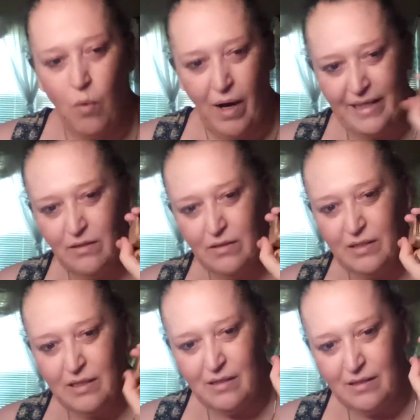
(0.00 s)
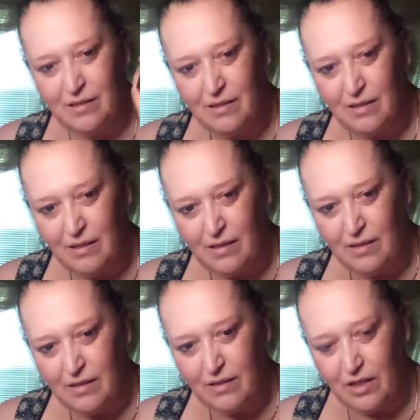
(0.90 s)
Wild.
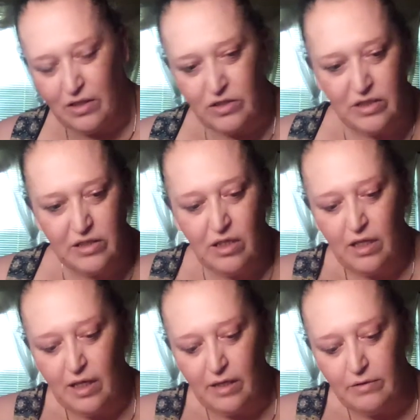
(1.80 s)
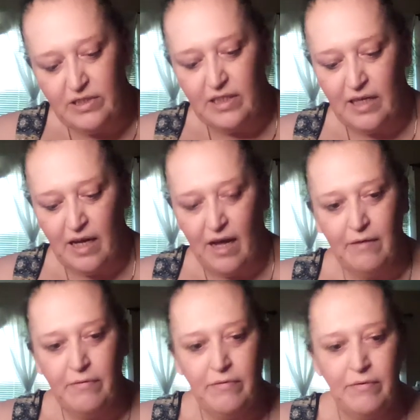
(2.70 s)
Theirs is close
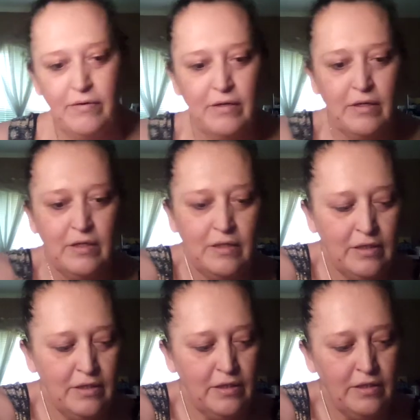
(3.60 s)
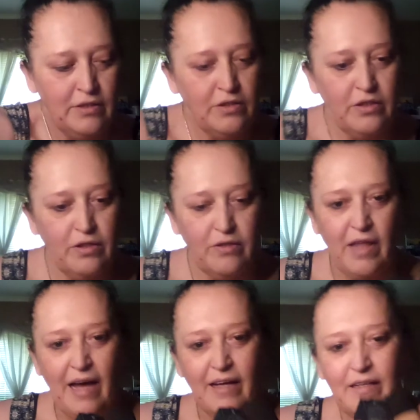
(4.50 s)
enough to
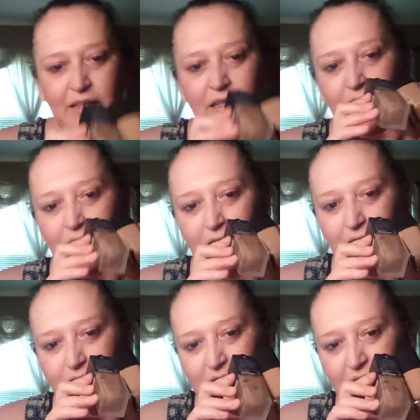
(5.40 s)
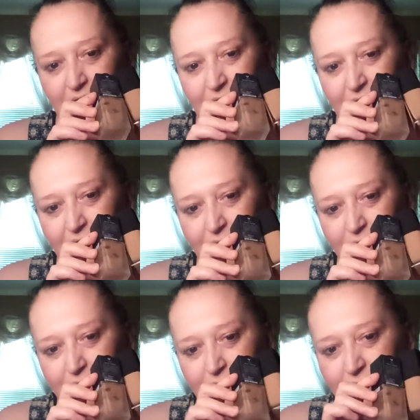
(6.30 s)
that. Close enough.
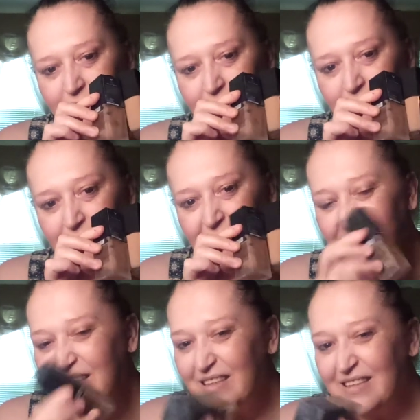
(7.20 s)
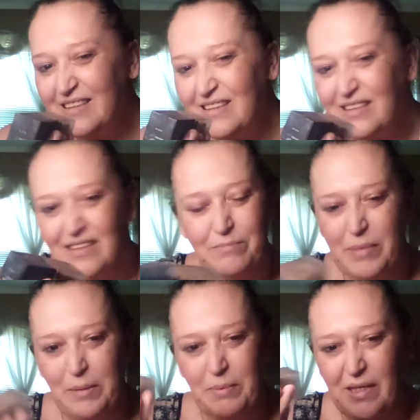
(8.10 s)
Because
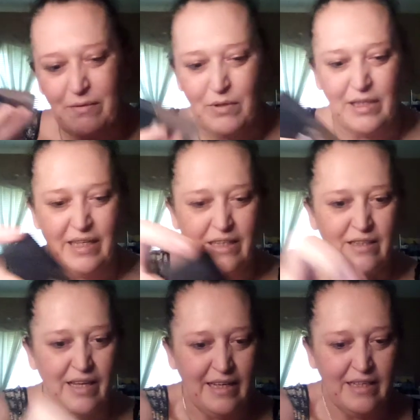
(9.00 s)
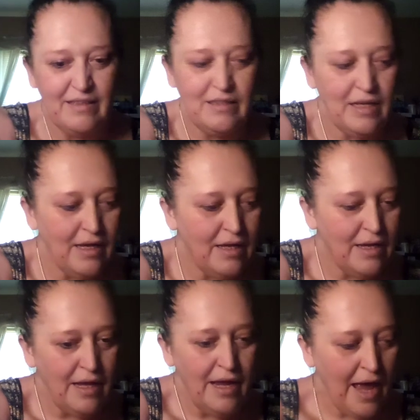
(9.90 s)
people ain't really like
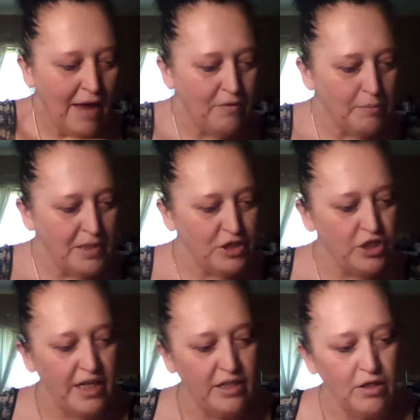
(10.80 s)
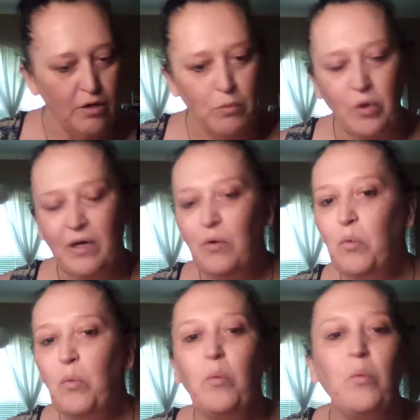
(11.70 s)
having a shade no more.
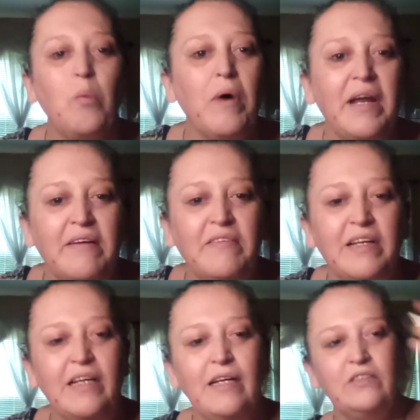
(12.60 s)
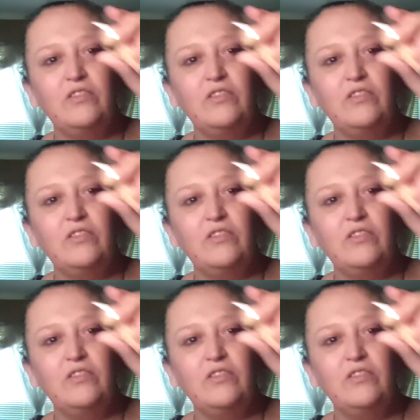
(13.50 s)
Whatever.